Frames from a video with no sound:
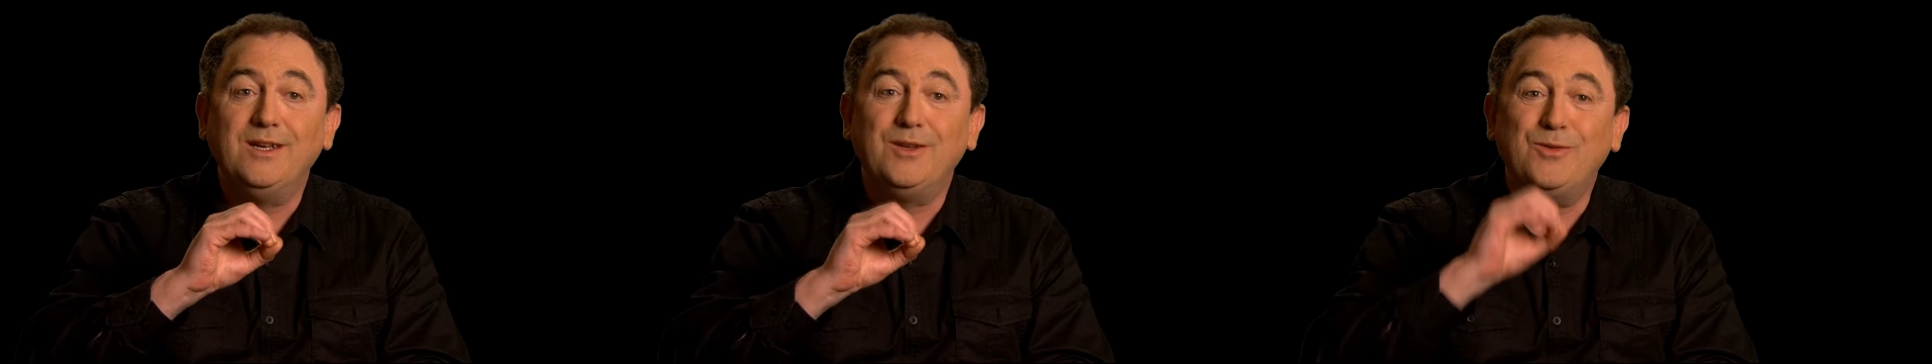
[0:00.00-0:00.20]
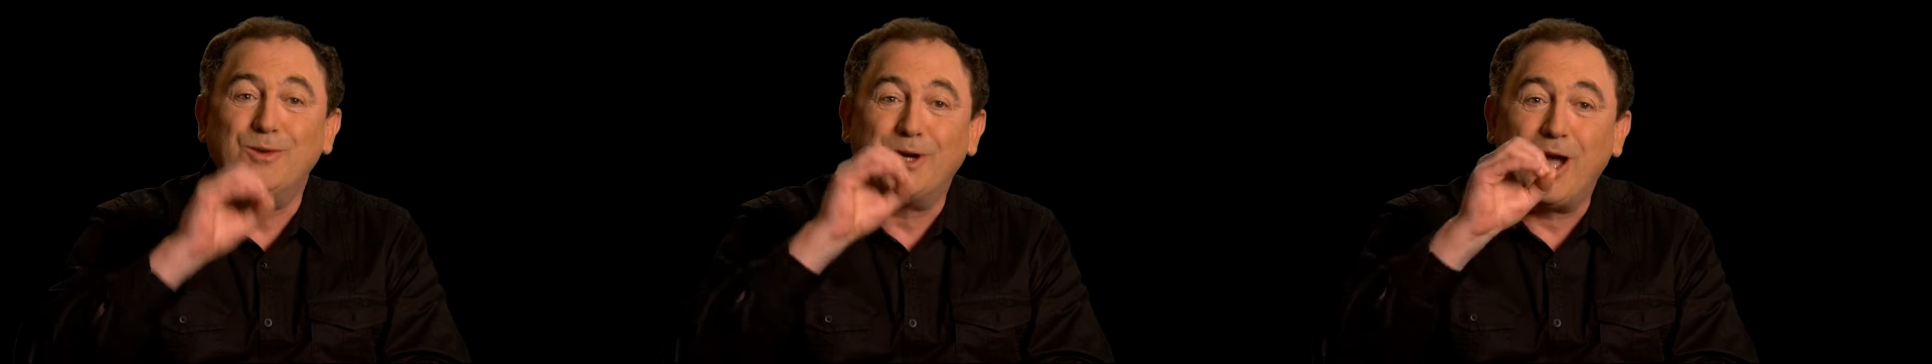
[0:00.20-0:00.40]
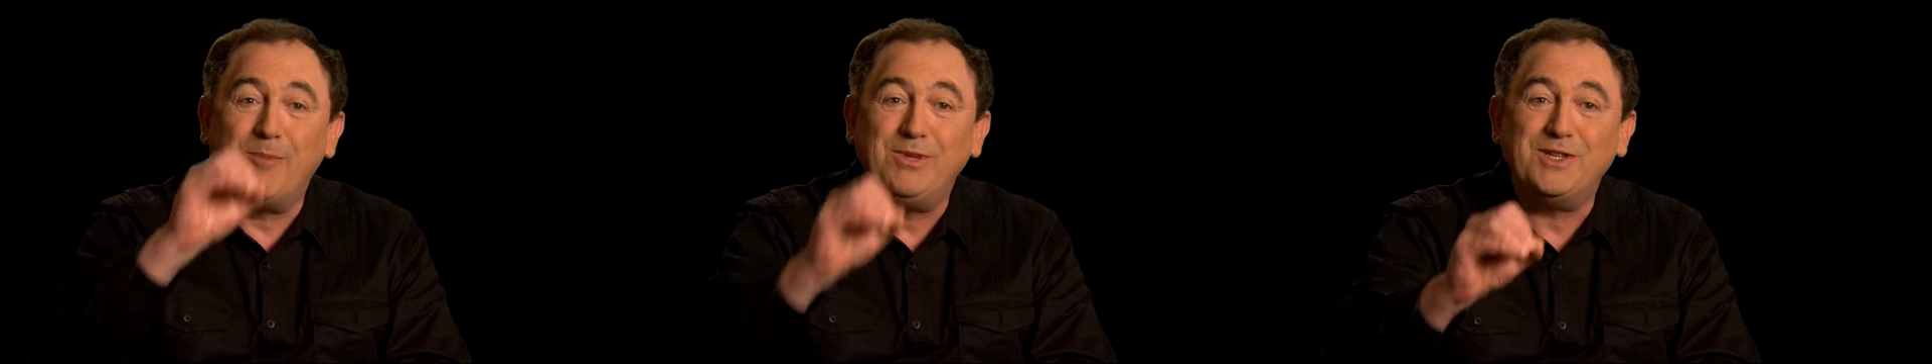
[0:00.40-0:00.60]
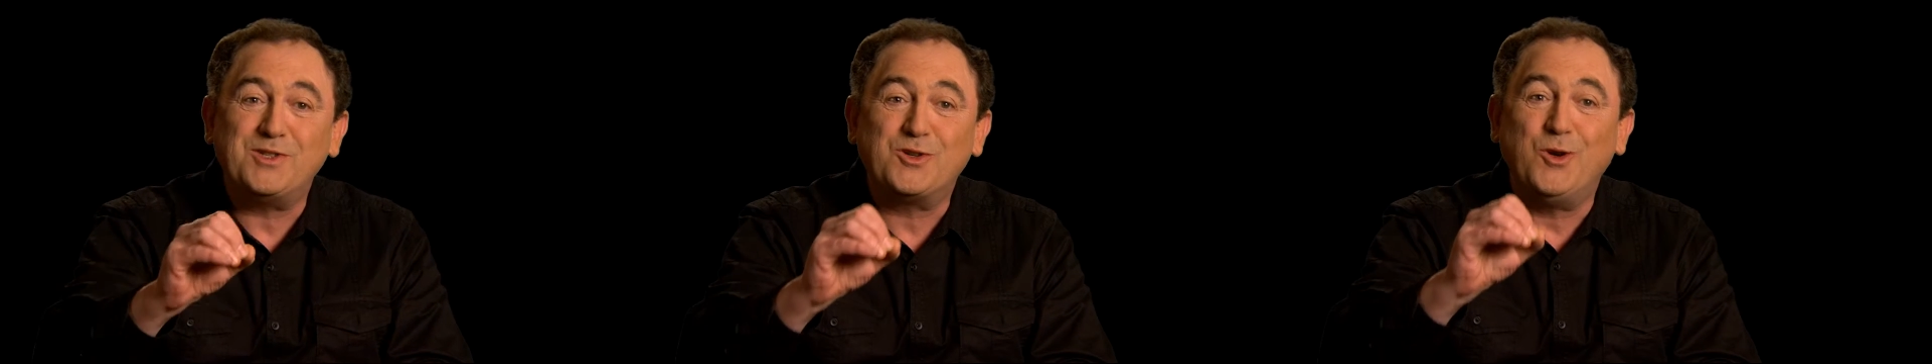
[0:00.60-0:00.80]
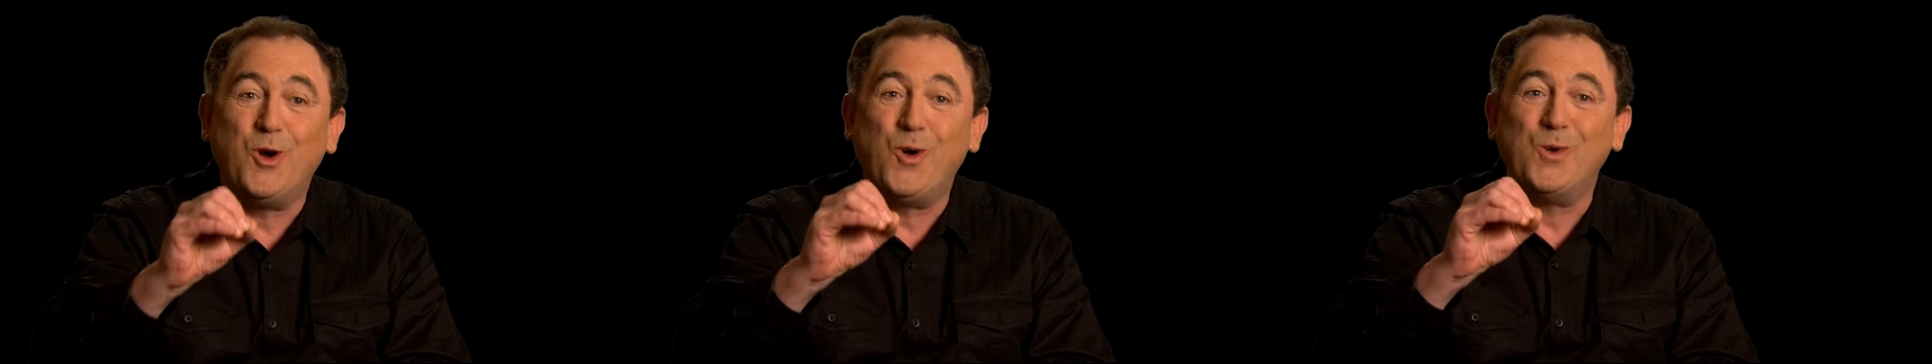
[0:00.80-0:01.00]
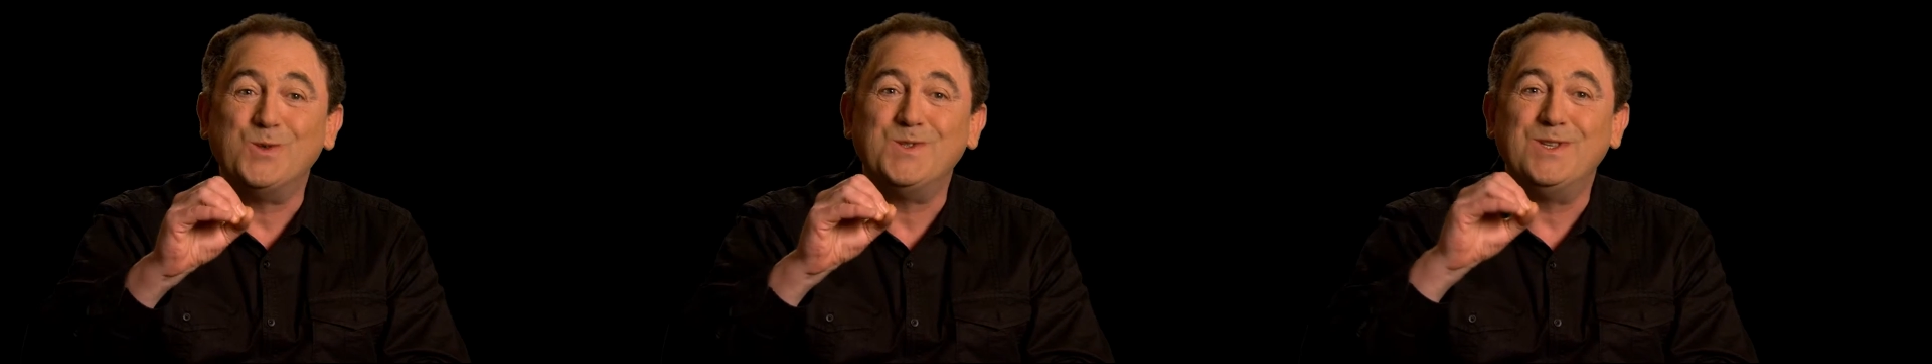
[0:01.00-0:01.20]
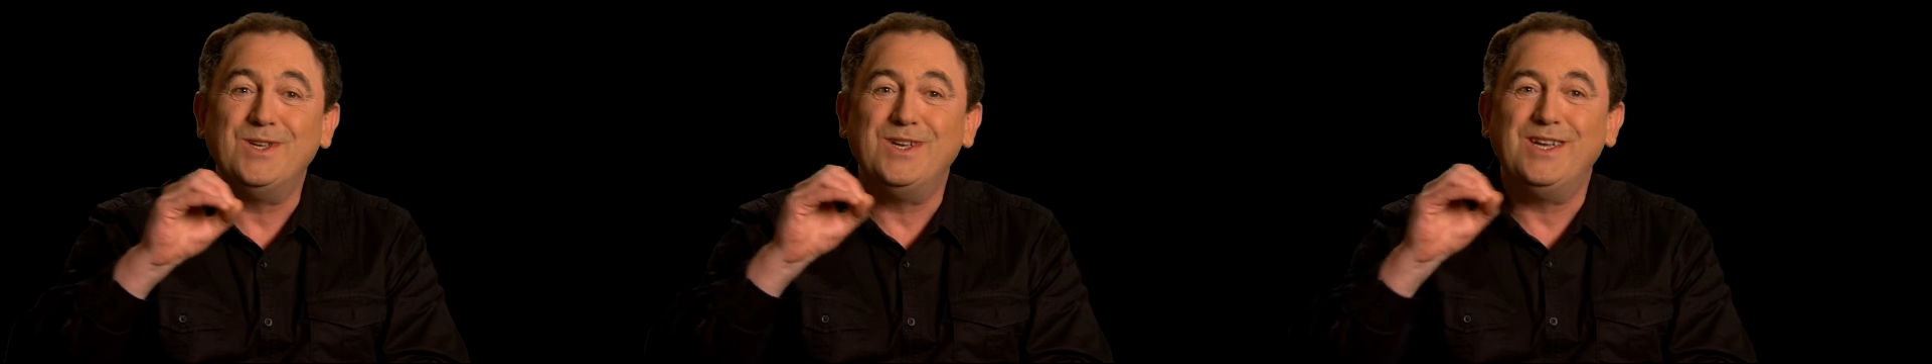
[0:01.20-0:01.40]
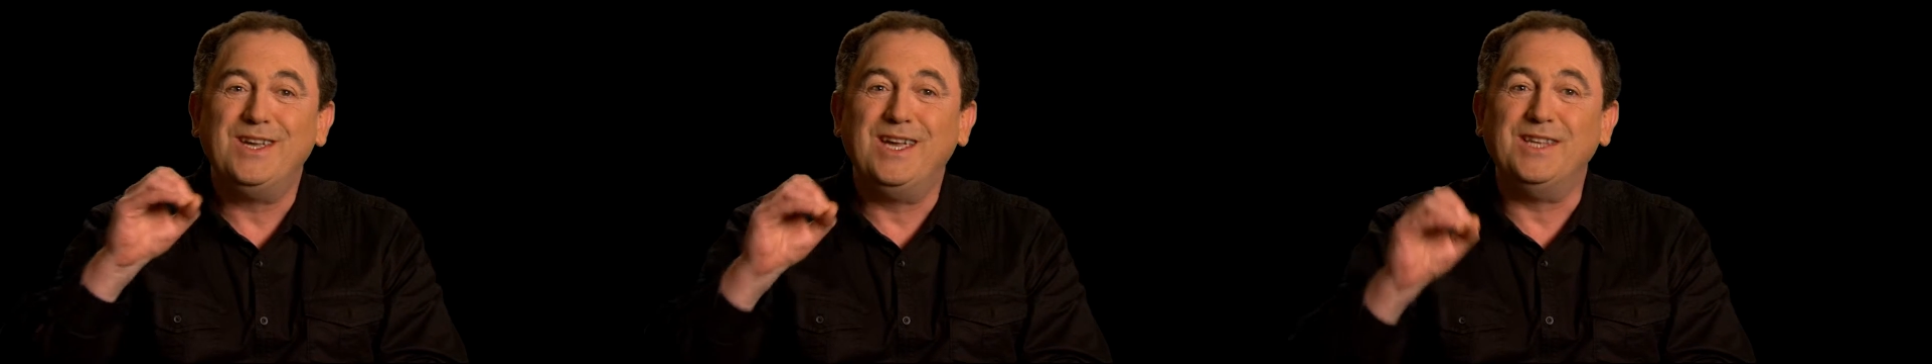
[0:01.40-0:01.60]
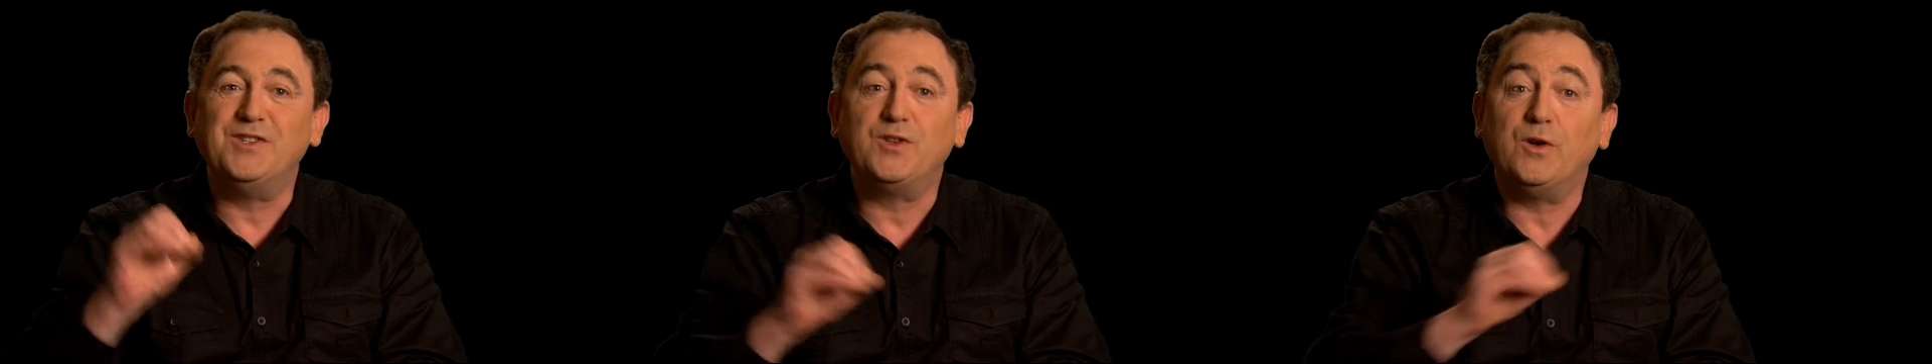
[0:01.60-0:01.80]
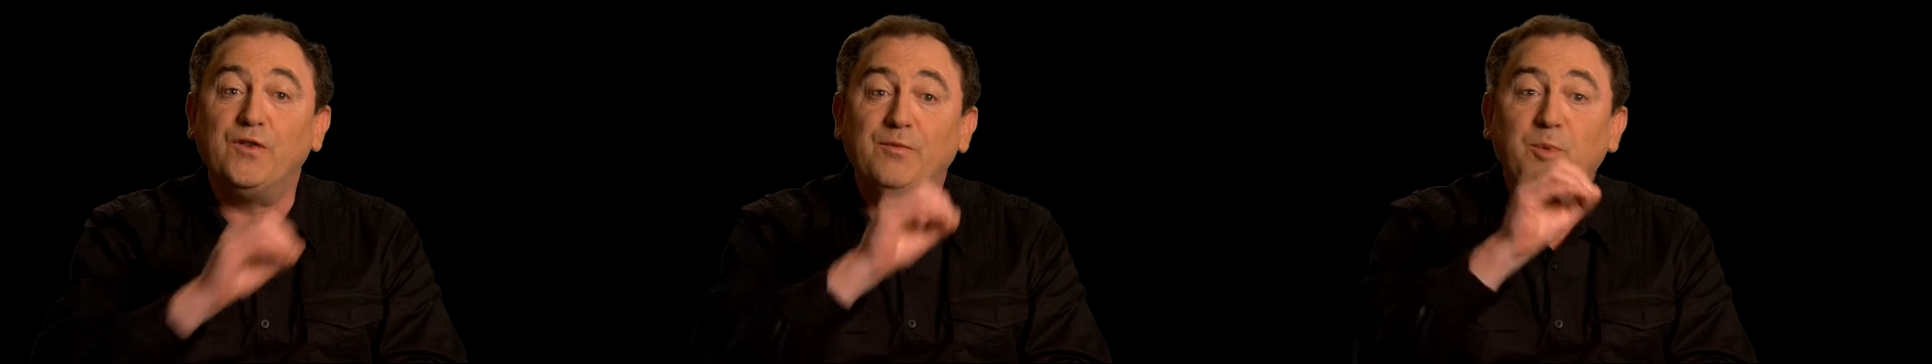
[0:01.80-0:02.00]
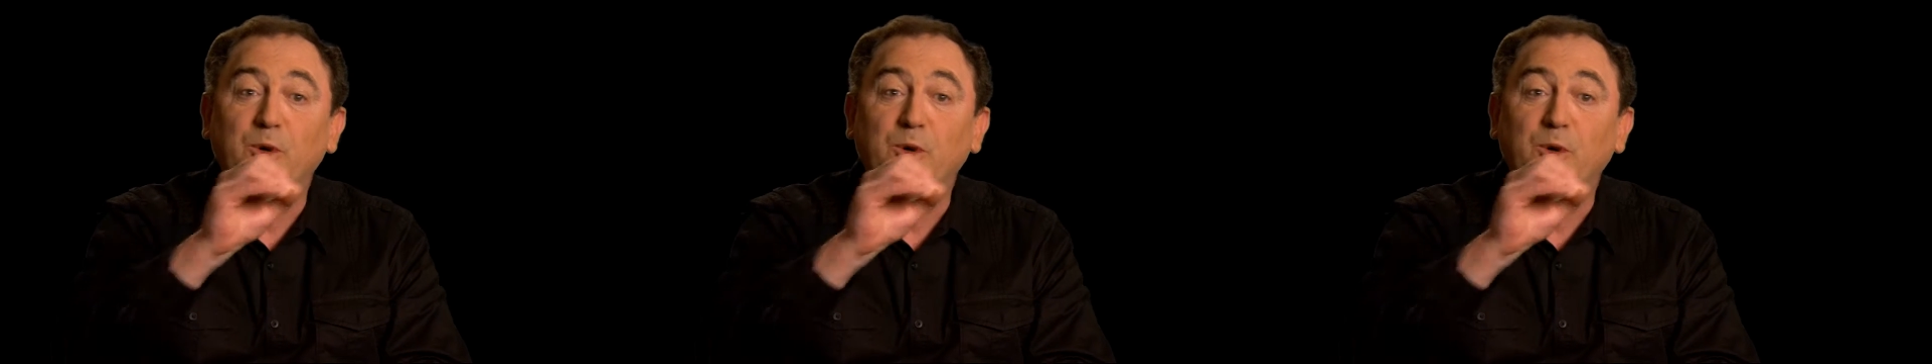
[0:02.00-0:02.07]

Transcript: to accomplish goals and serve